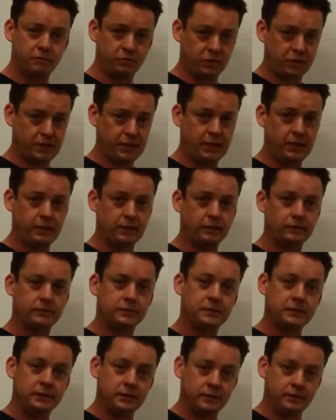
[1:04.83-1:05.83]
and for
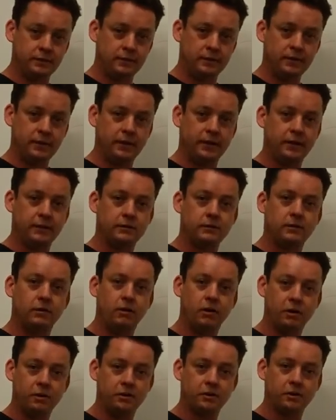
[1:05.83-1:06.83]
Kia, and
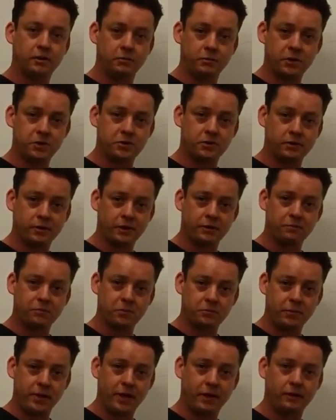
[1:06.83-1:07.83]
Honda commissioned
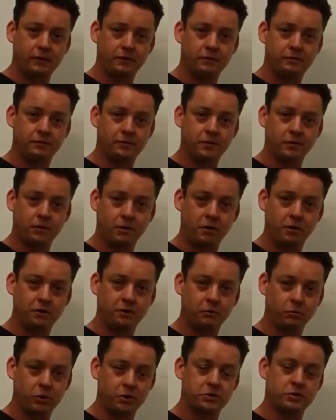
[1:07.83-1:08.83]
them to make the
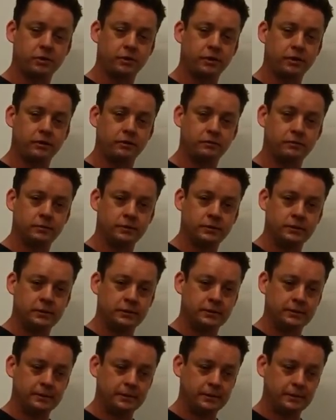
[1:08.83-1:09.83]
Honda Ridgeline
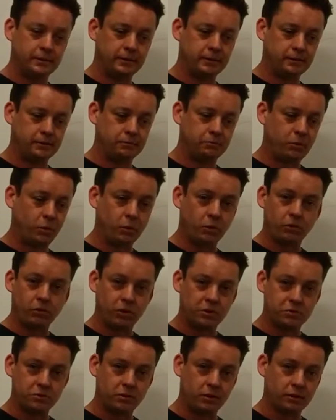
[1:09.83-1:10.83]

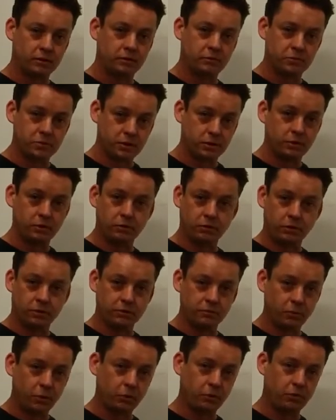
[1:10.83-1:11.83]
motocross truck that was going to go to
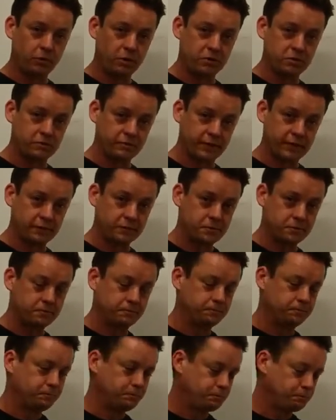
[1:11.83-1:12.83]
all the motocross events.
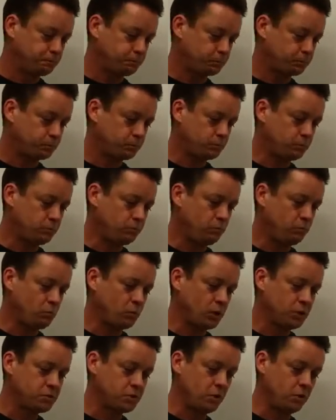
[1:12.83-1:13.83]

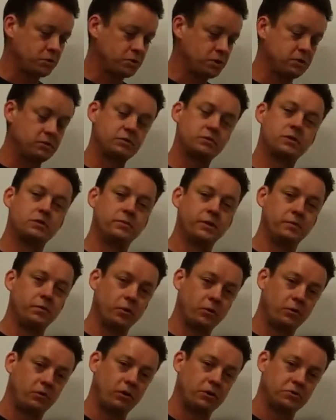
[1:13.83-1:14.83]
So since it was going to be a
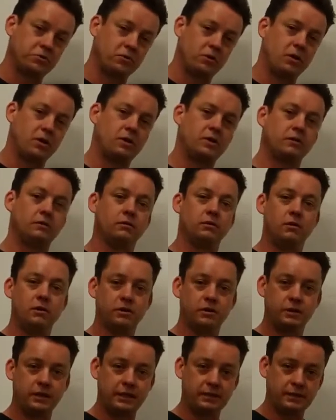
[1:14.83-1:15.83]
motocross truck, and
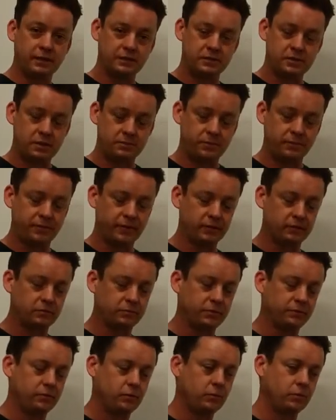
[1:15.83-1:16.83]
Honda had that SEMA
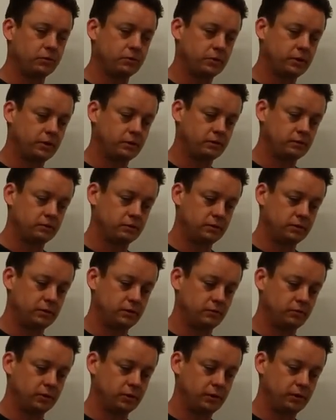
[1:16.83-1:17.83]
vehicle before, the
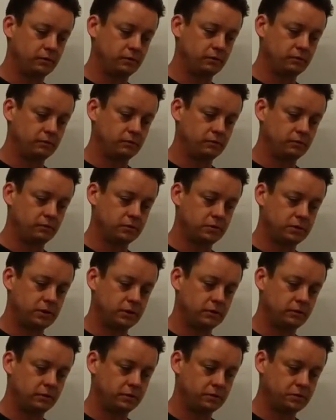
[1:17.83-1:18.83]
really
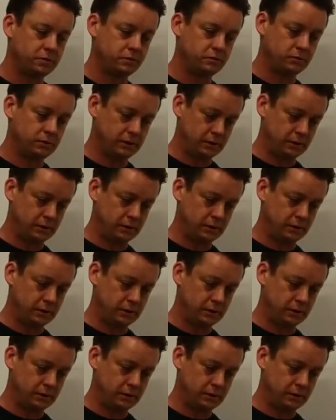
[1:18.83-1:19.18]
slick-looking